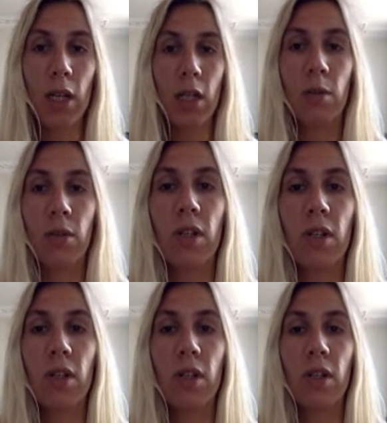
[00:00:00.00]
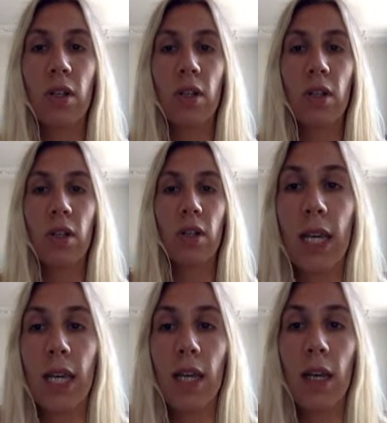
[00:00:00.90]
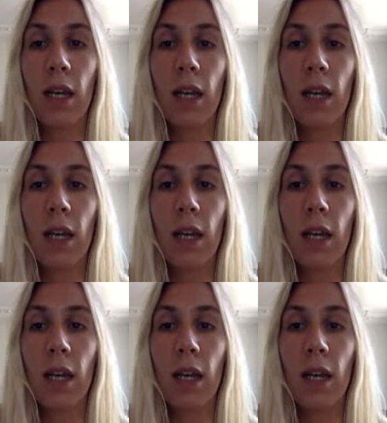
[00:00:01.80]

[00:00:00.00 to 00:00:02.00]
So as you can see, and you can read here,